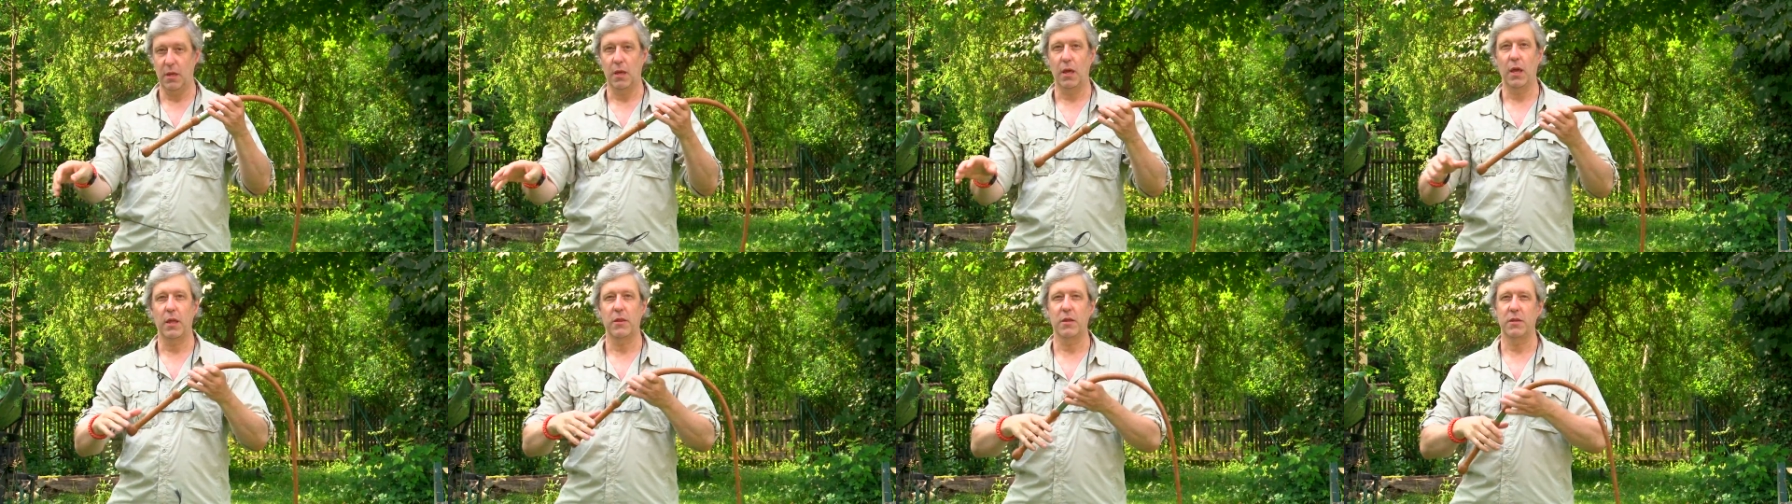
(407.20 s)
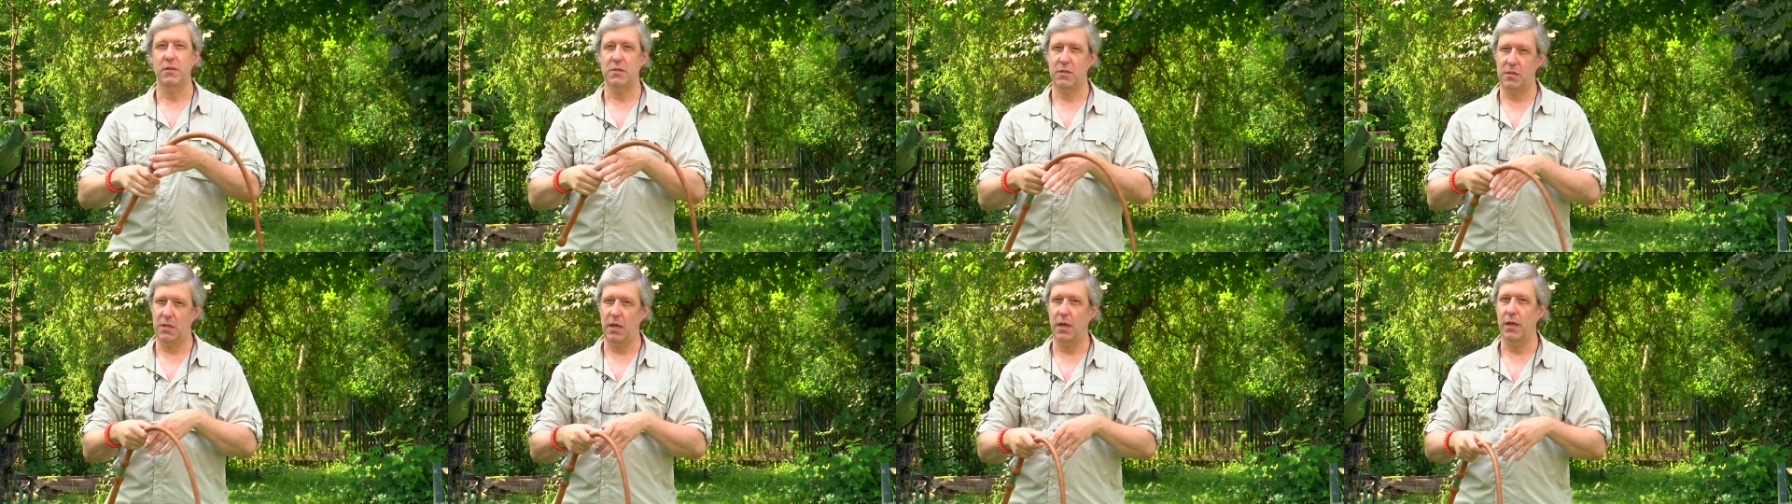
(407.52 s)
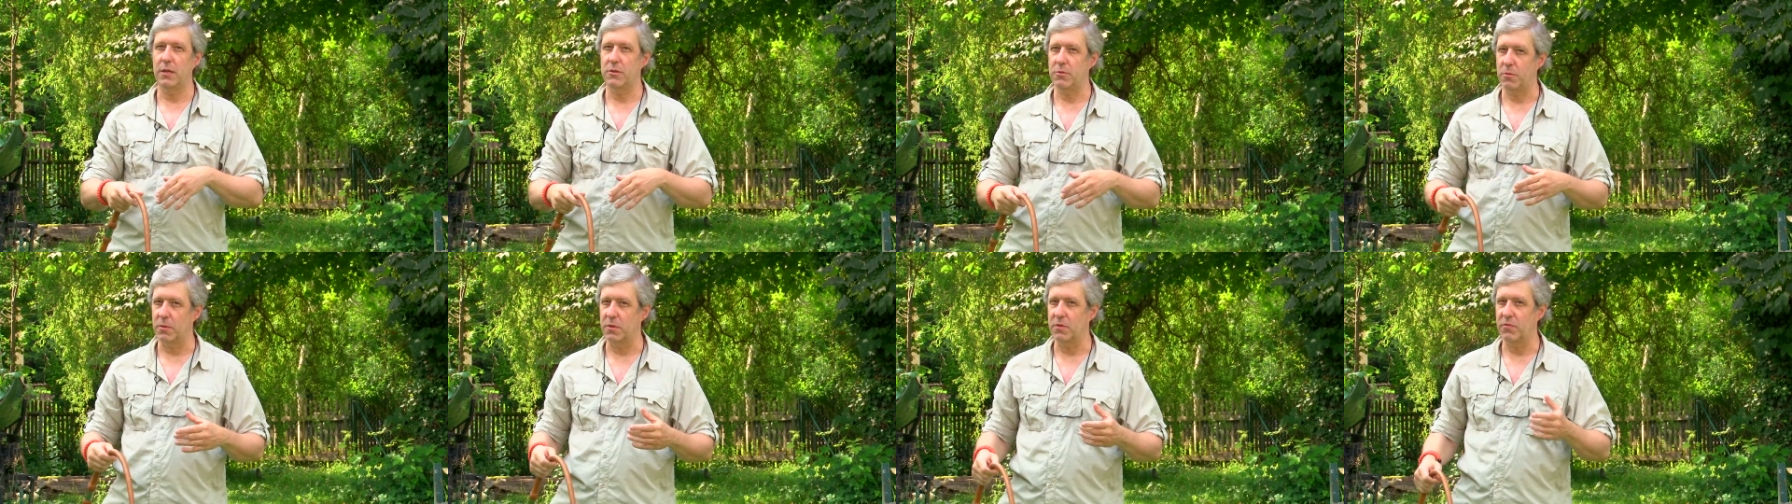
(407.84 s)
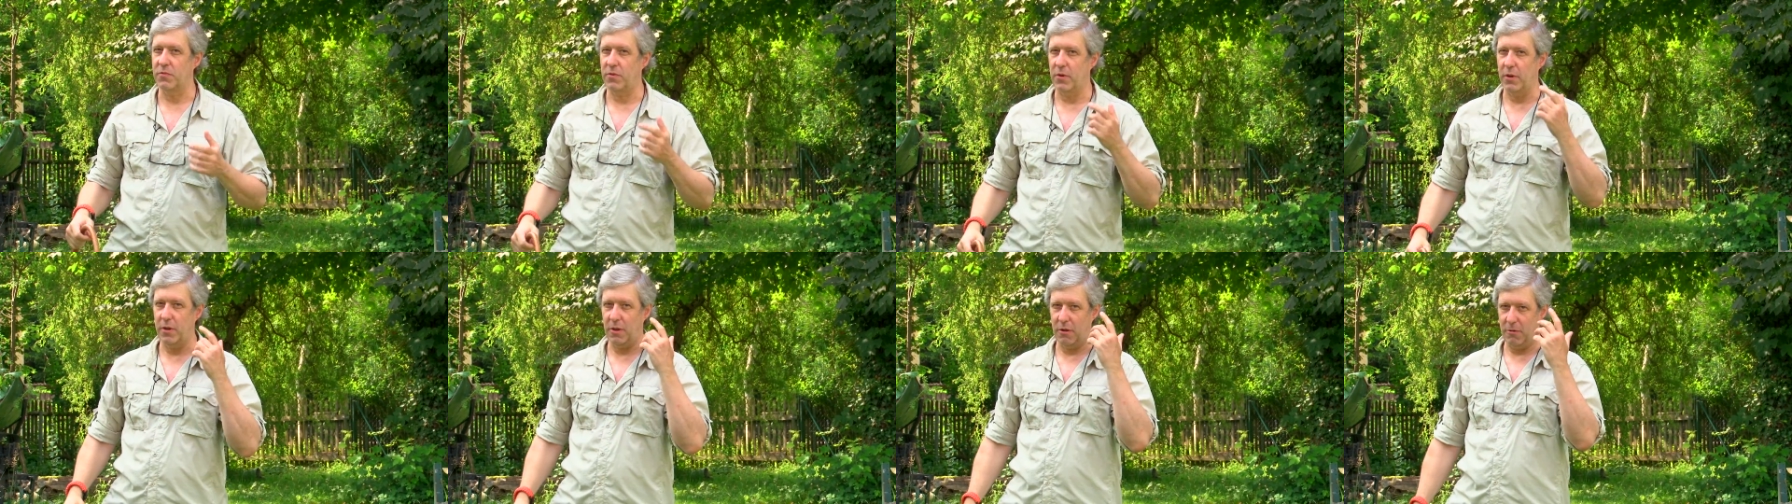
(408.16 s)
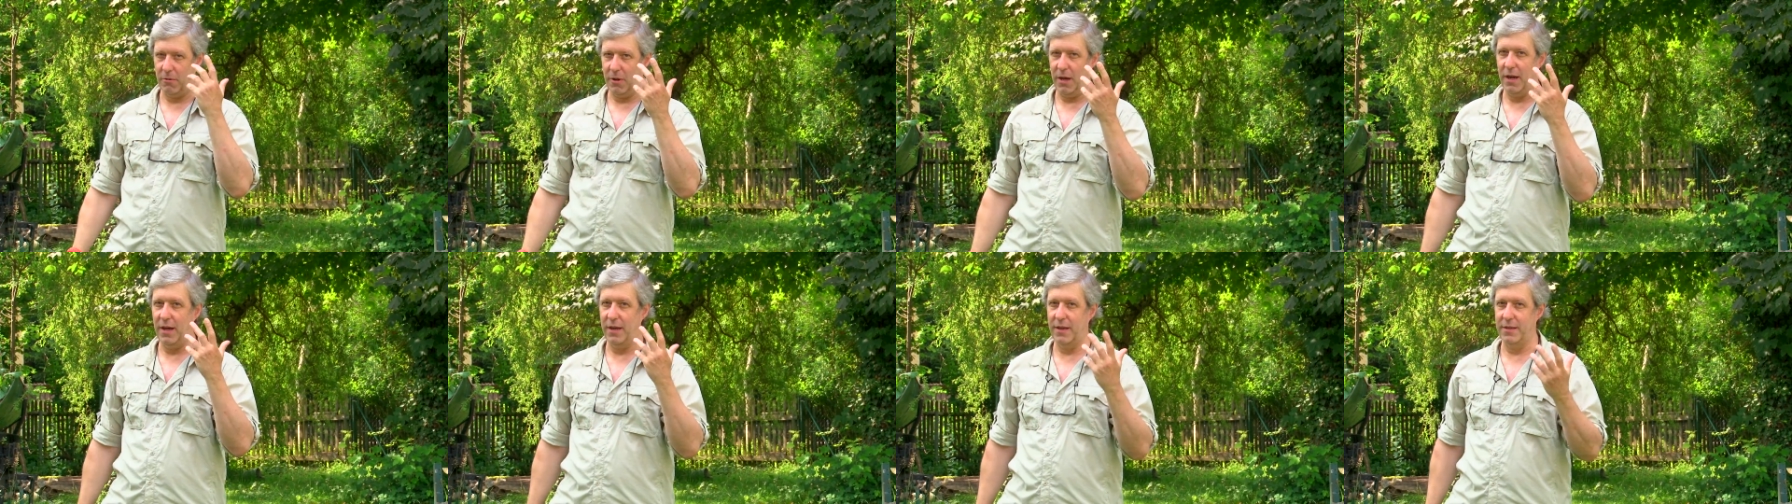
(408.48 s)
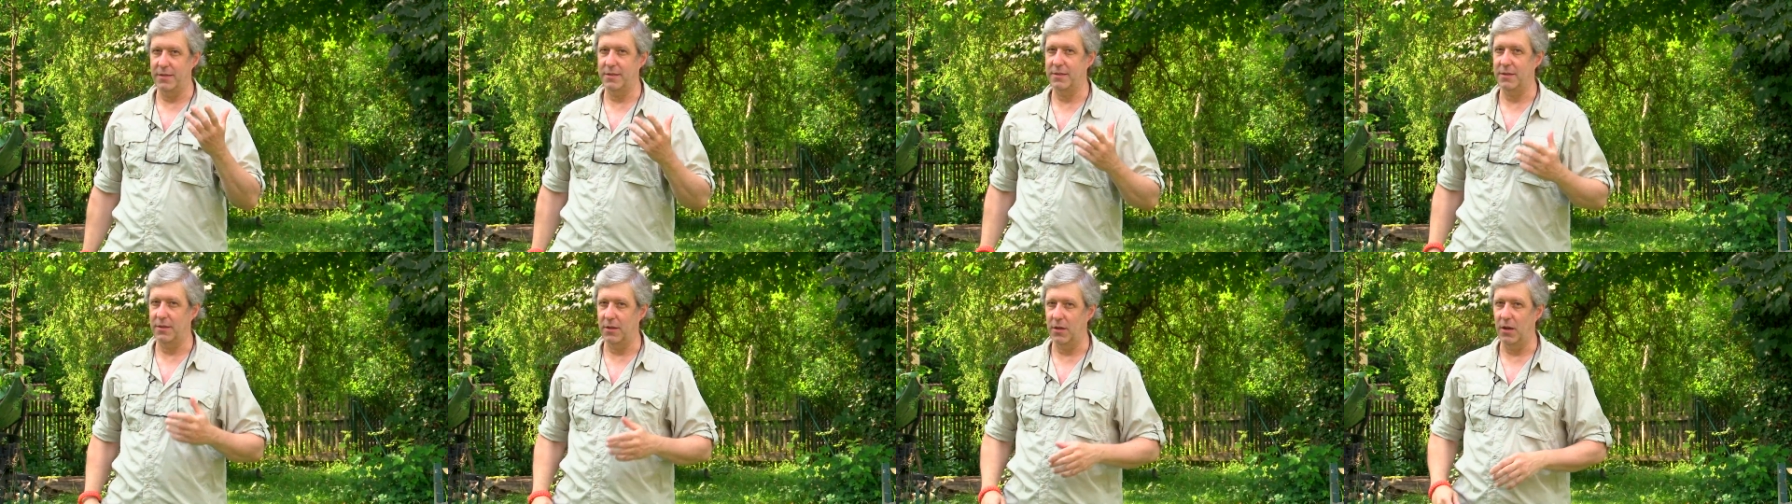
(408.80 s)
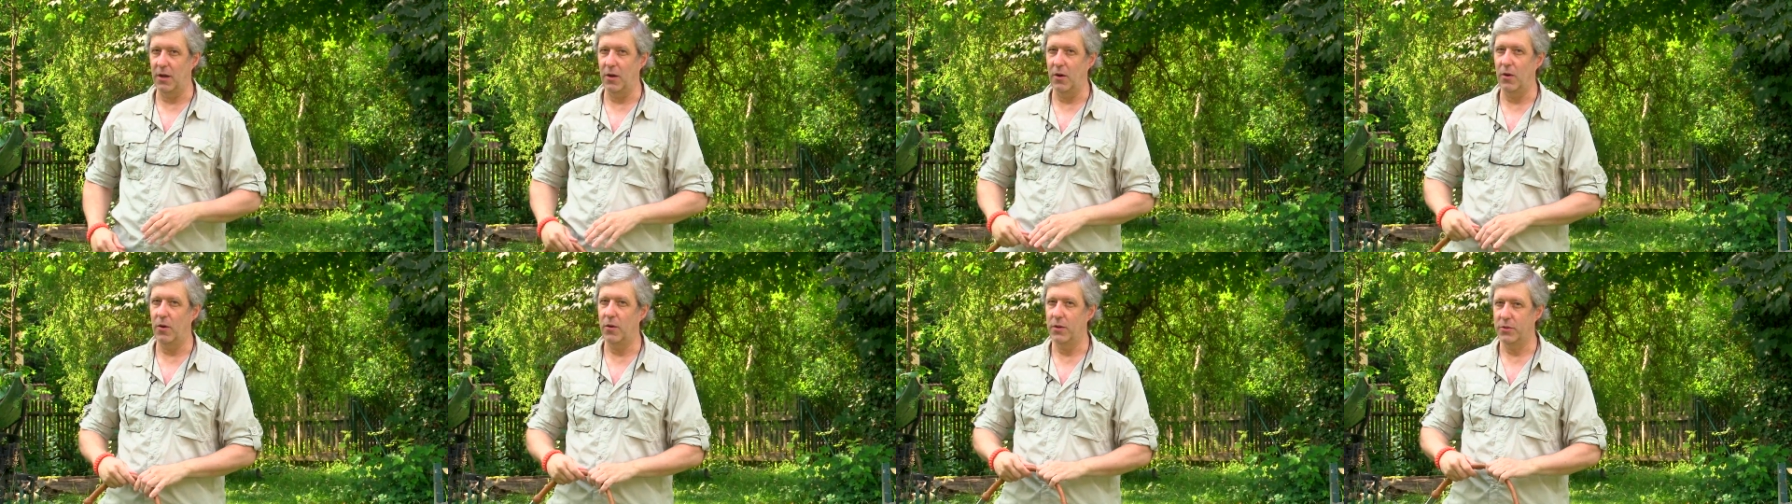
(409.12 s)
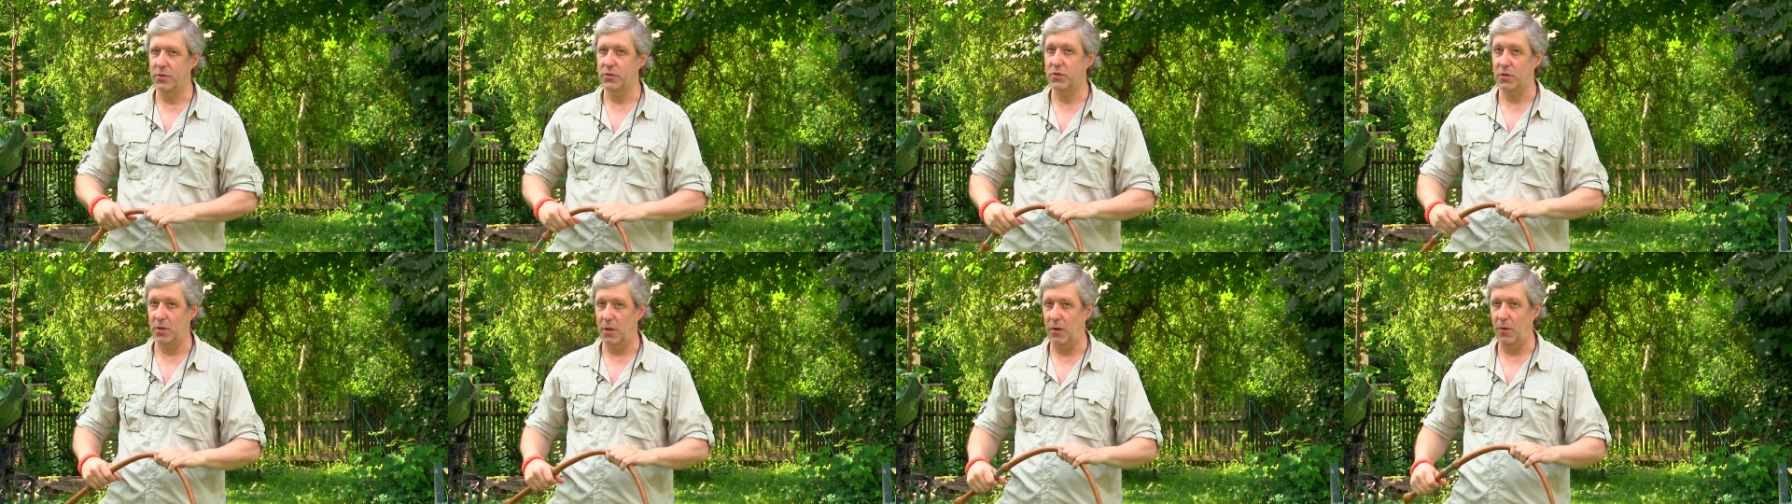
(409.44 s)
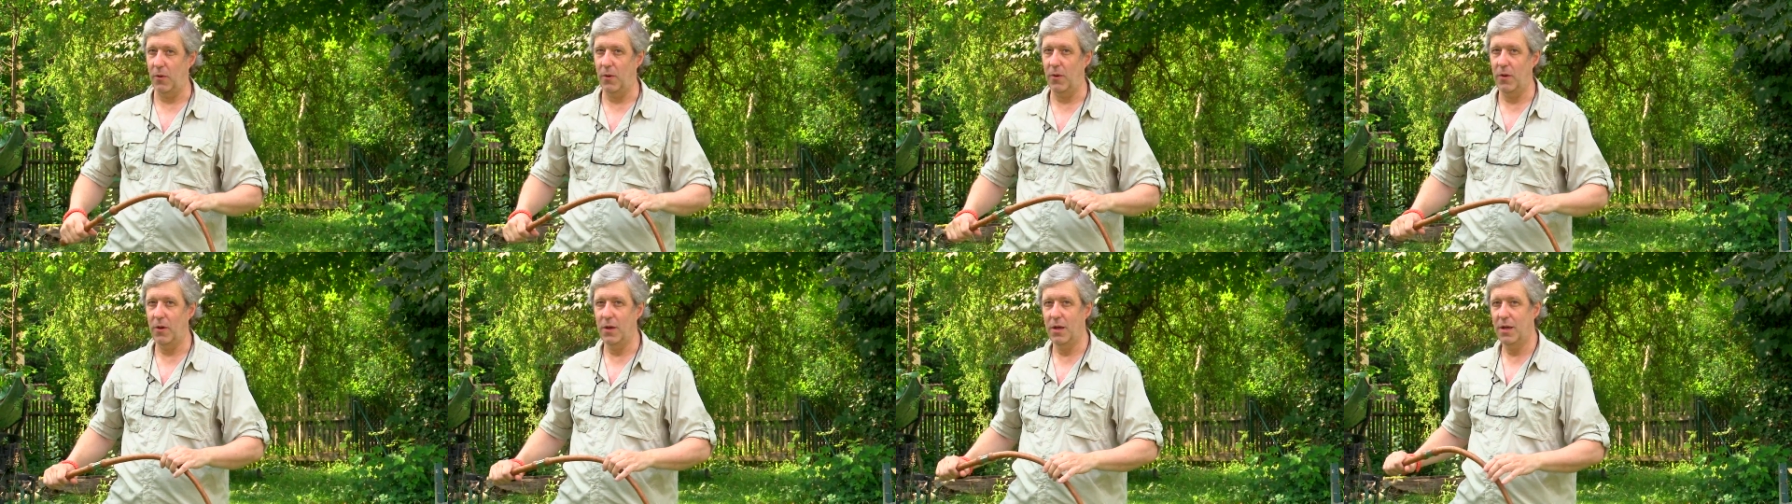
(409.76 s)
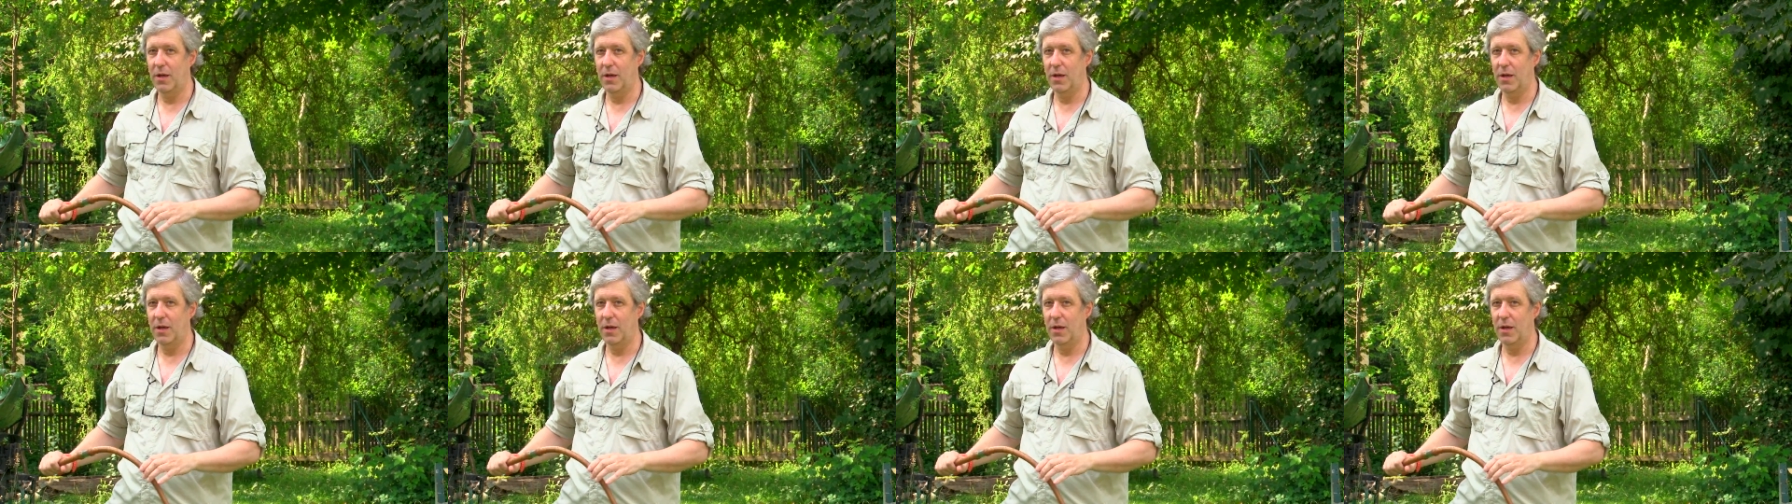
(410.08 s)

And it's dangerous for your eyes, you know. So,